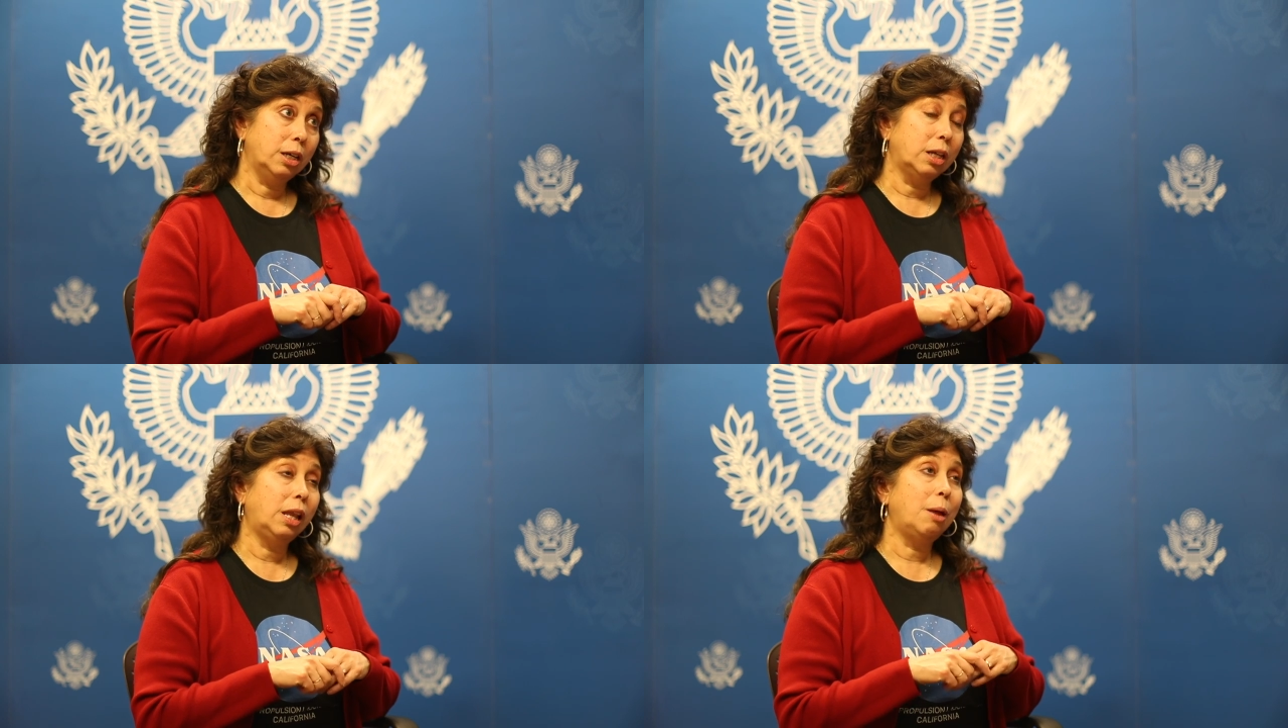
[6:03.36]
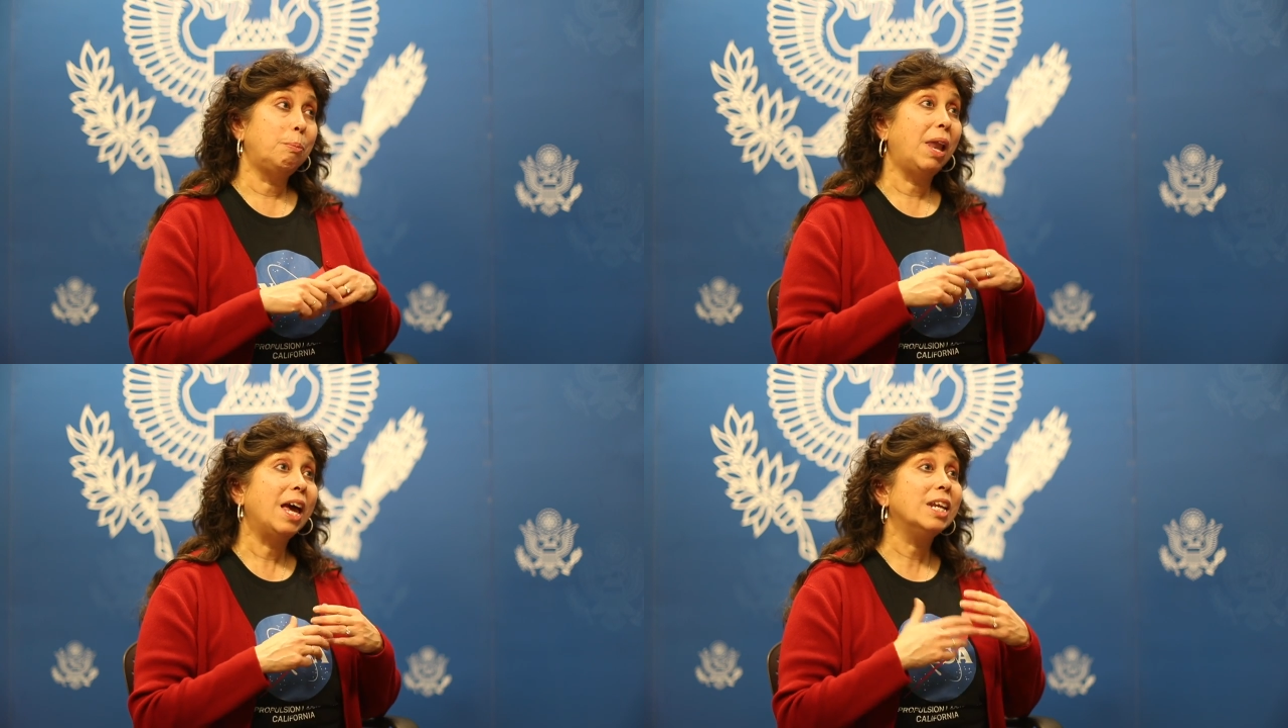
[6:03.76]
Cl
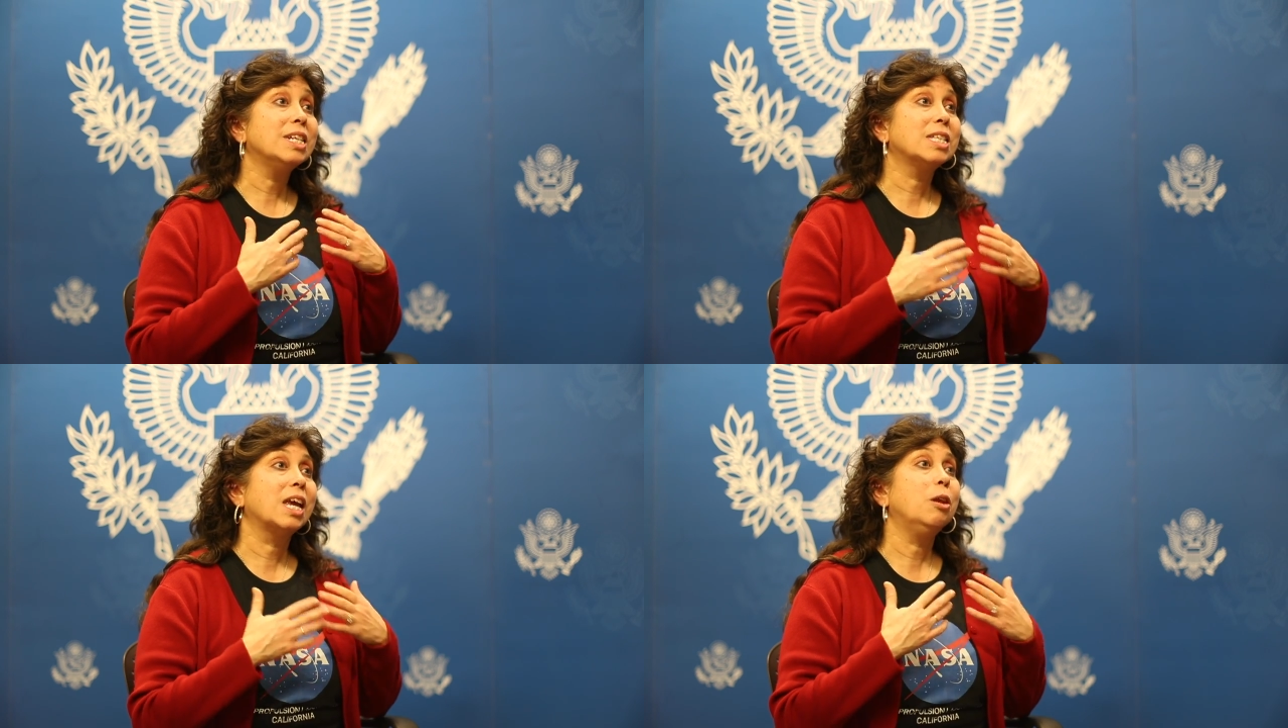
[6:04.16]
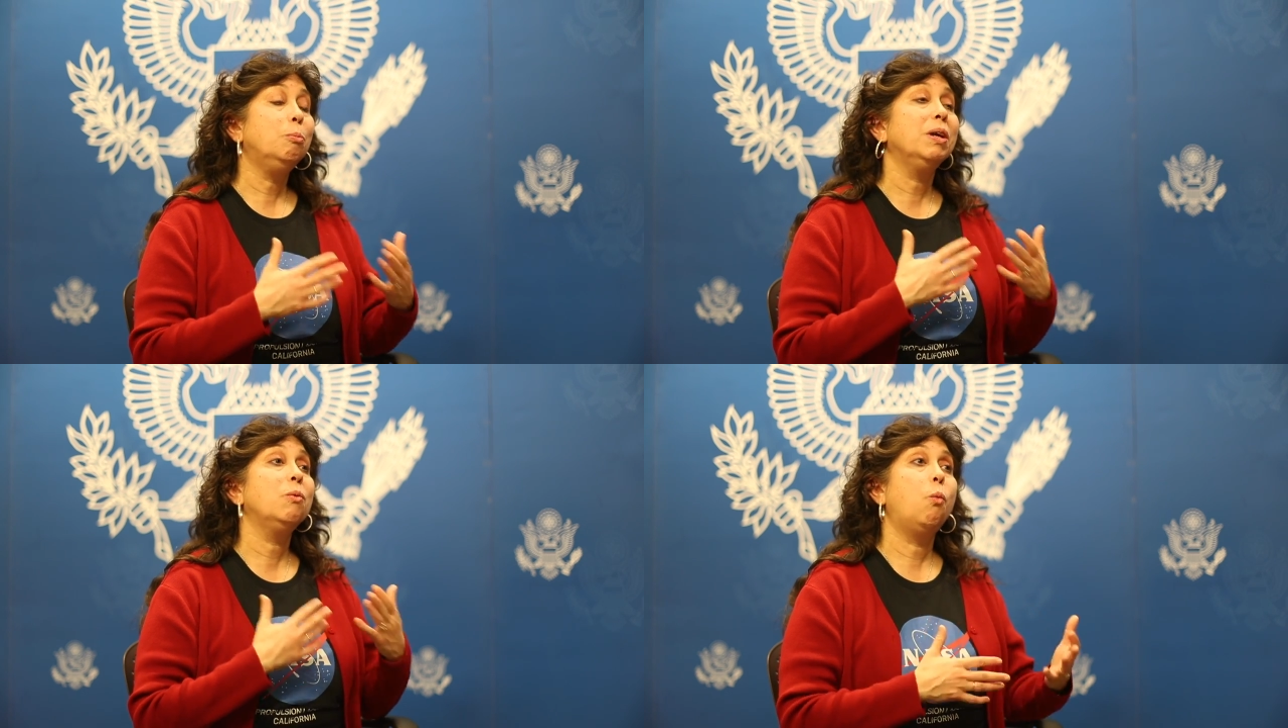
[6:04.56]
planets can
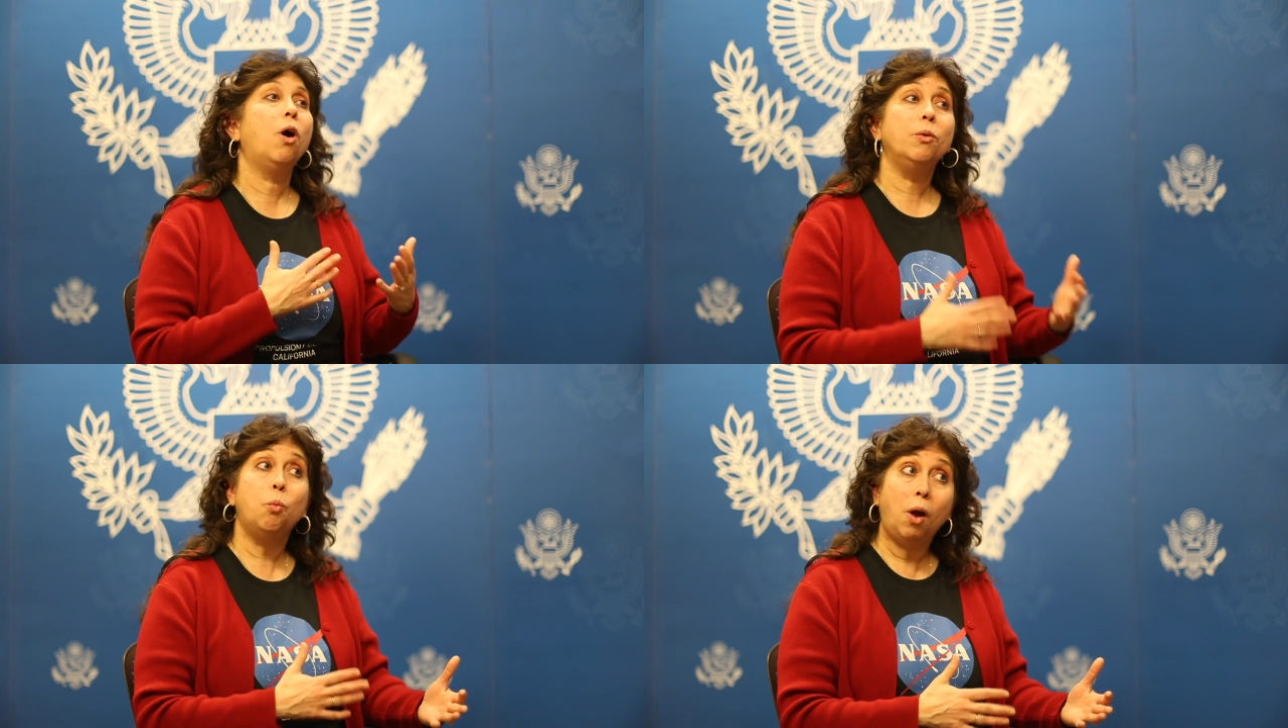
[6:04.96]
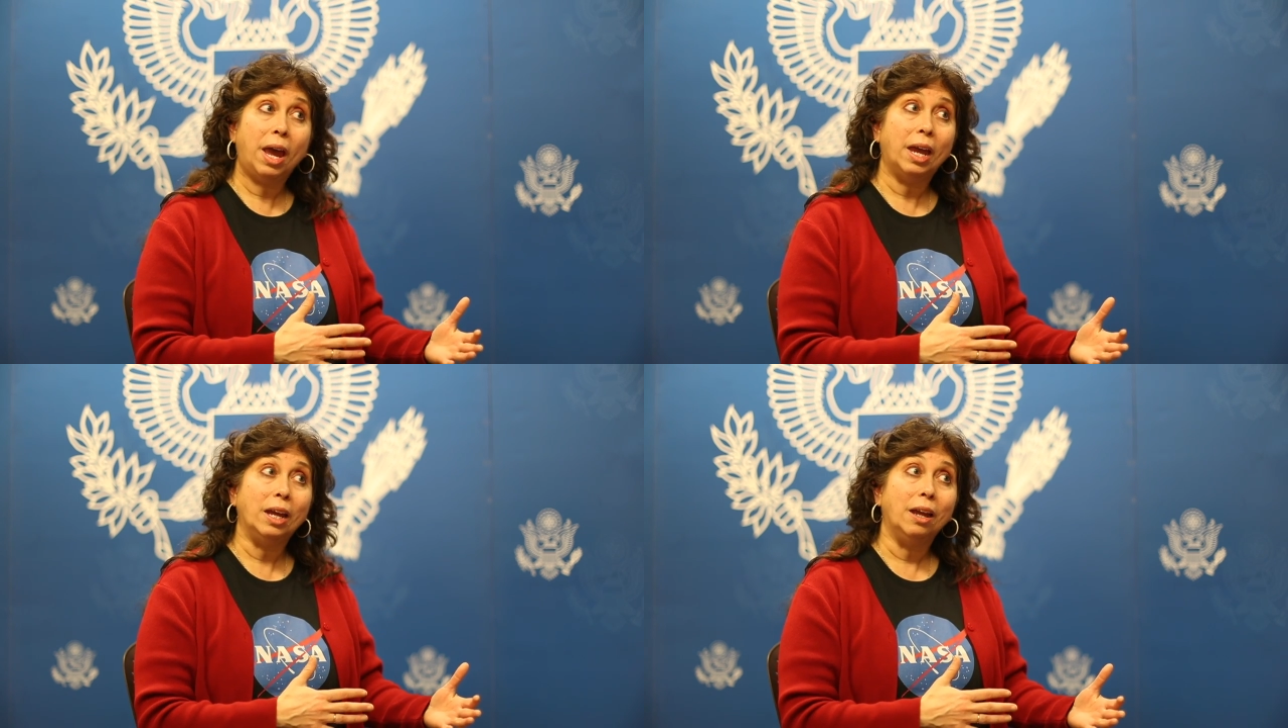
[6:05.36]
be one
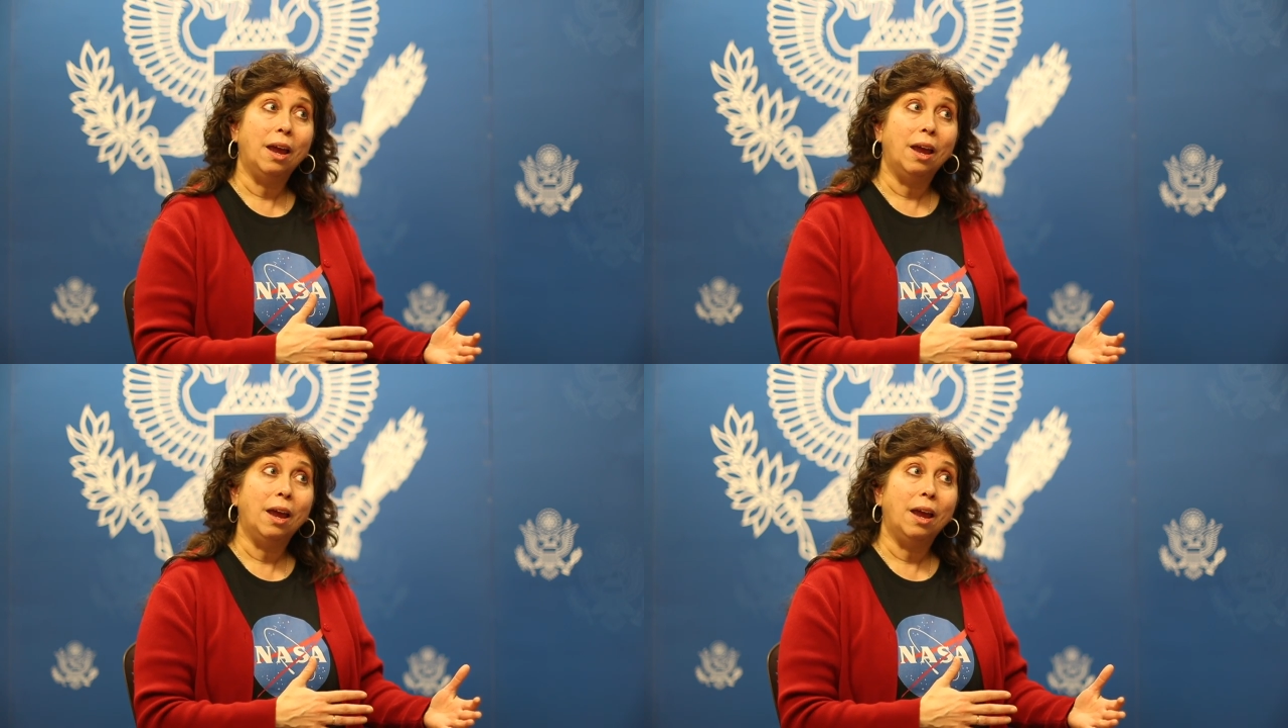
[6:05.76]
way